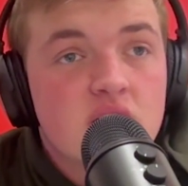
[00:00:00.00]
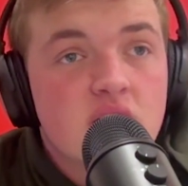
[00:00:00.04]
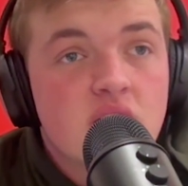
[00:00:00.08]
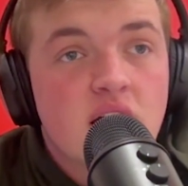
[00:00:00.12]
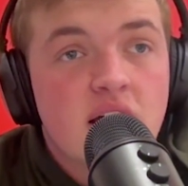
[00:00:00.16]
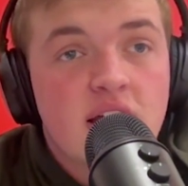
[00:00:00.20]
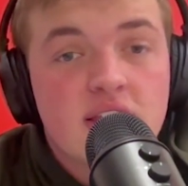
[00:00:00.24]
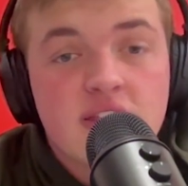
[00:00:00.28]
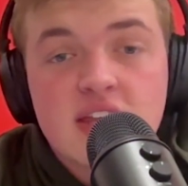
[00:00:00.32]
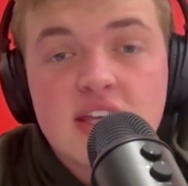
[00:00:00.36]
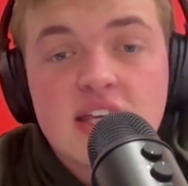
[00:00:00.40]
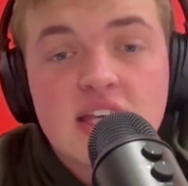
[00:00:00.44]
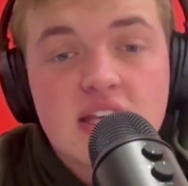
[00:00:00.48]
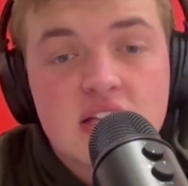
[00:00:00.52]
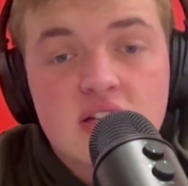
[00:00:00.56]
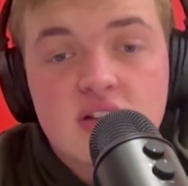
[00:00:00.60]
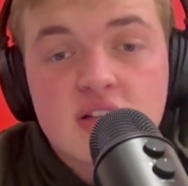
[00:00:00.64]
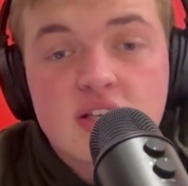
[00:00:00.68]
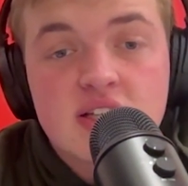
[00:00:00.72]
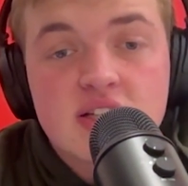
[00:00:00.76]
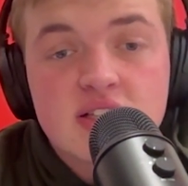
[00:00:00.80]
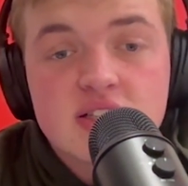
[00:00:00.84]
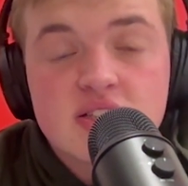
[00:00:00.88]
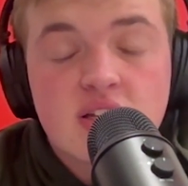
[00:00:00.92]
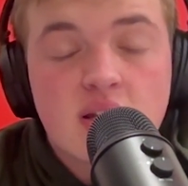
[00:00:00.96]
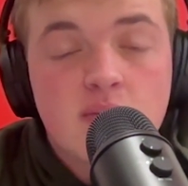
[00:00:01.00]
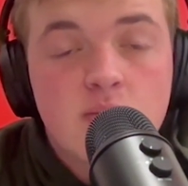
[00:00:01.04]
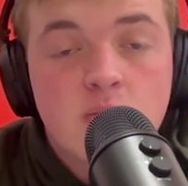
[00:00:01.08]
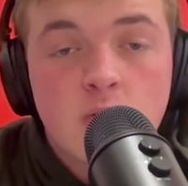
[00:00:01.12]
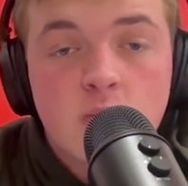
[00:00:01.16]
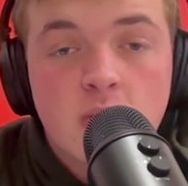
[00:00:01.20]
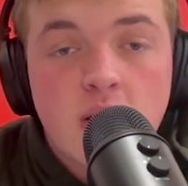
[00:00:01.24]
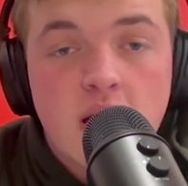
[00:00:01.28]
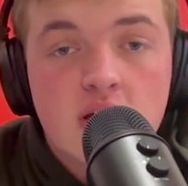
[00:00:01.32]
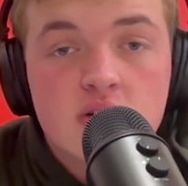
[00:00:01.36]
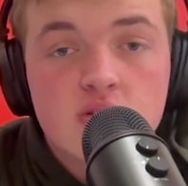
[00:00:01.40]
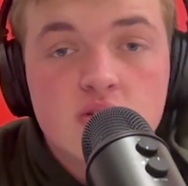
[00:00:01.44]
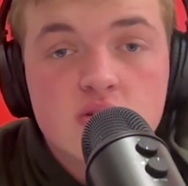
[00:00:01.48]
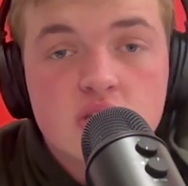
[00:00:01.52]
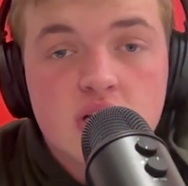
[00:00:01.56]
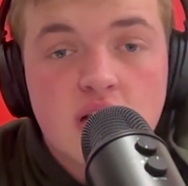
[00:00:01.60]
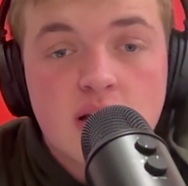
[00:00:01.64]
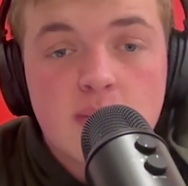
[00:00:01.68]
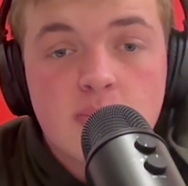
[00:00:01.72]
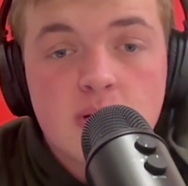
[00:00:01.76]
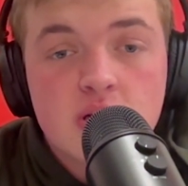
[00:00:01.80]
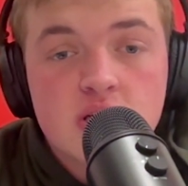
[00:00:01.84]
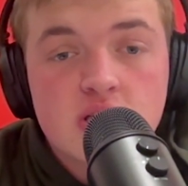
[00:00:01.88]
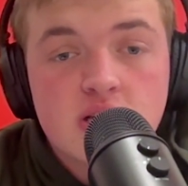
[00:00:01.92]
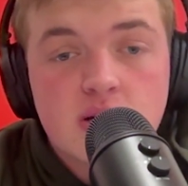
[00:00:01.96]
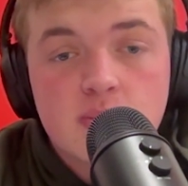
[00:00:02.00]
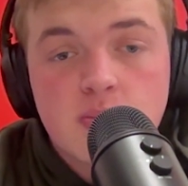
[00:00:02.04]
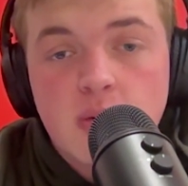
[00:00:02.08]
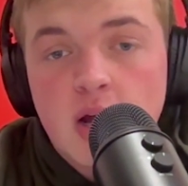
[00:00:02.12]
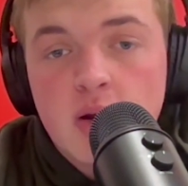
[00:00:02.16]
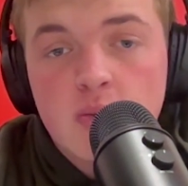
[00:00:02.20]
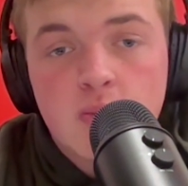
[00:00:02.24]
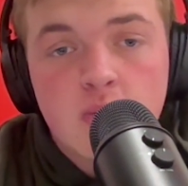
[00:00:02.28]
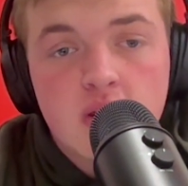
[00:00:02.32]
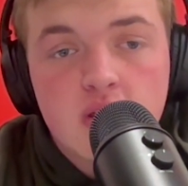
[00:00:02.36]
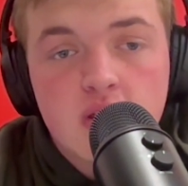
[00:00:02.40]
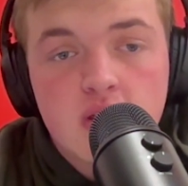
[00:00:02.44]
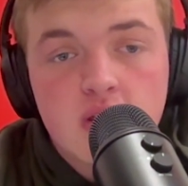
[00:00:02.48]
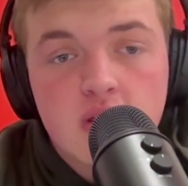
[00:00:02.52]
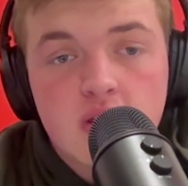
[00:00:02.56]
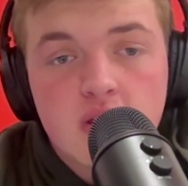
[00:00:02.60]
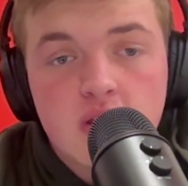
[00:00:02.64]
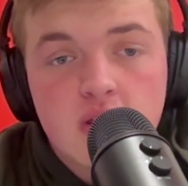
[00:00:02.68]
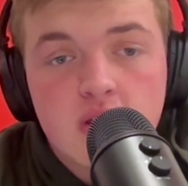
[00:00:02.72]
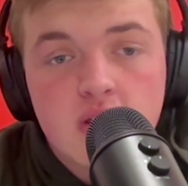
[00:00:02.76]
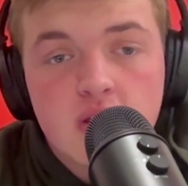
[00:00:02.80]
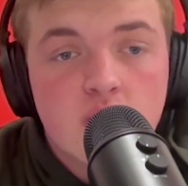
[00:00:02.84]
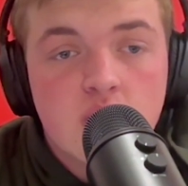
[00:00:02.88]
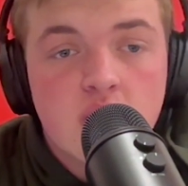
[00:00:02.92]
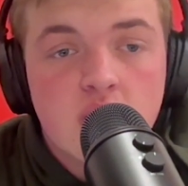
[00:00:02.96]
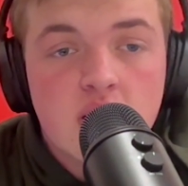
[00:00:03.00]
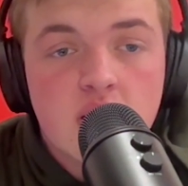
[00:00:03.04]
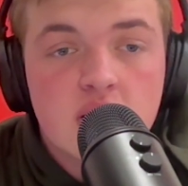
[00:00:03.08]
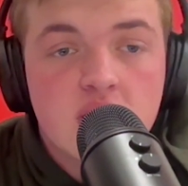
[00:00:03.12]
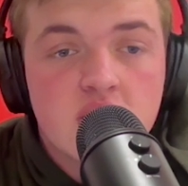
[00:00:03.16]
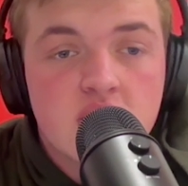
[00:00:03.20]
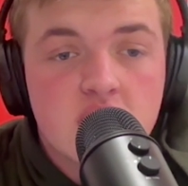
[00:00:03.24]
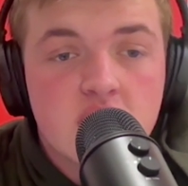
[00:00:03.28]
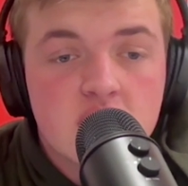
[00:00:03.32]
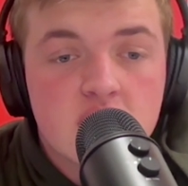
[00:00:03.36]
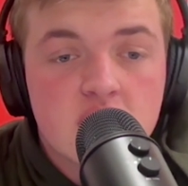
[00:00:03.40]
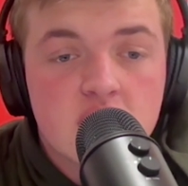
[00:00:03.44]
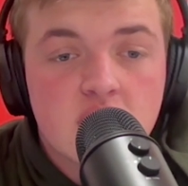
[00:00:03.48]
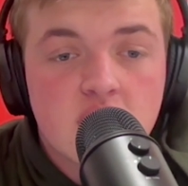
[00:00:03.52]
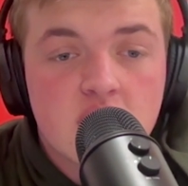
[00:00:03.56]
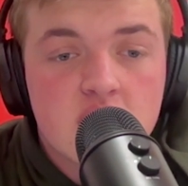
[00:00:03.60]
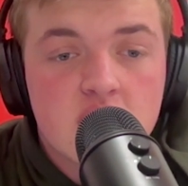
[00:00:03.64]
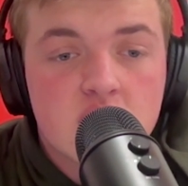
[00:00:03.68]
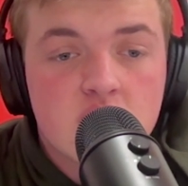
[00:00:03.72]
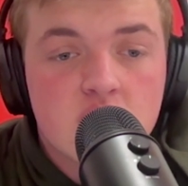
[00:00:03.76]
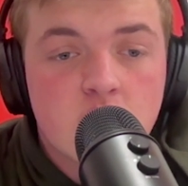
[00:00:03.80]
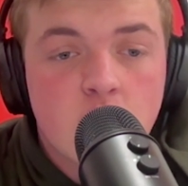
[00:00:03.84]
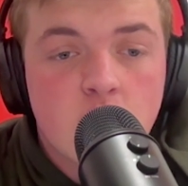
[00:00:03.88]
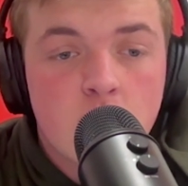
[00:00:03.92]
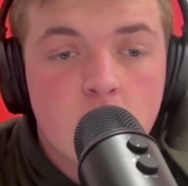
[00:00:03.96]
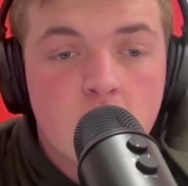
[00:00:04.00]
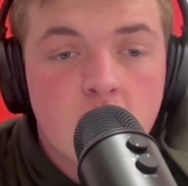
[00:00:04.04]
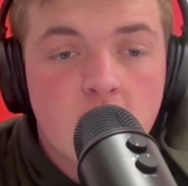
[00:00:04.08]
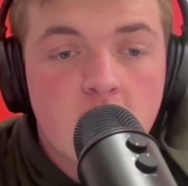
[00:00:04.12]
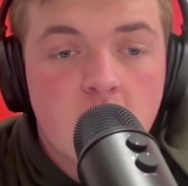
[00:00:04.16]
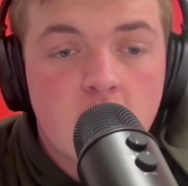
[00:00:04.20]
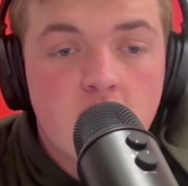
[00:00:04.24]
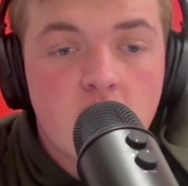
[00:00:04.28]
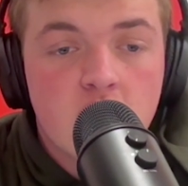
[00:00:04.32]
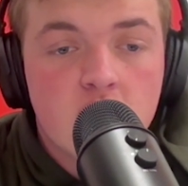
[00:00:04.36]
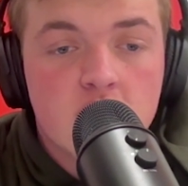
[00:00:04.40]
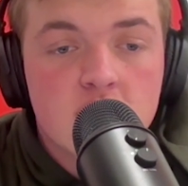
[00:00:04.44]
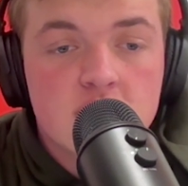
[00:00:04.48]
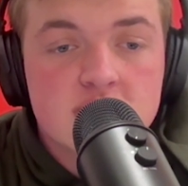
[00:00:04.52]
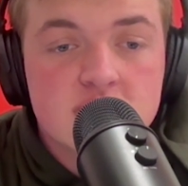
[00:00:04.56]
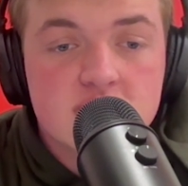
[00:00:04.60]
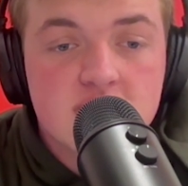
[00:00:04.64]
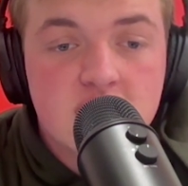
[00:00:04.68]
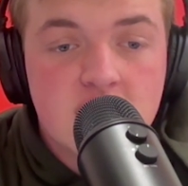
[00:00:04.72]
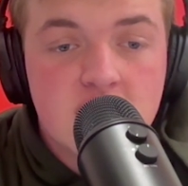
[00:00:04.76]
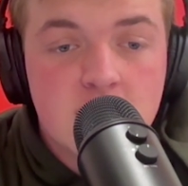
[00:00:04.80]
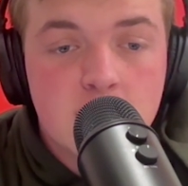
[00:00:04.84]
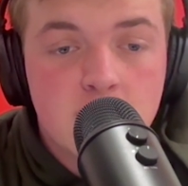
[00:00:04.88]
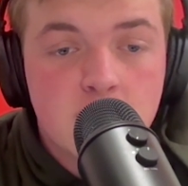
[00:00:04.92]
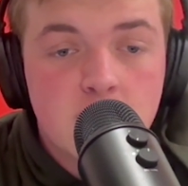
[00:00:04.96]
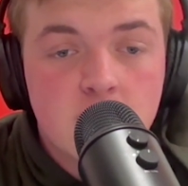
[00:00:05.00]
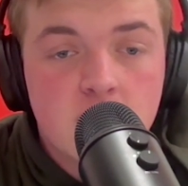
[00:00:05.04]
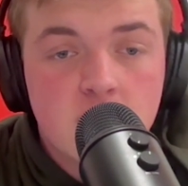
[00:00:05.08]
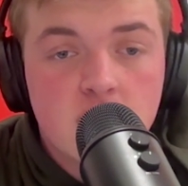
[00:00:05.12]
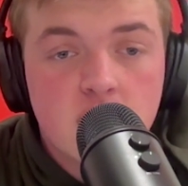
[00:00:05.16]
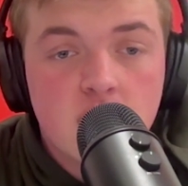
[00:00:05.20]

I think he can lead this team to a national championship. I really do. I think that Cornell is deep.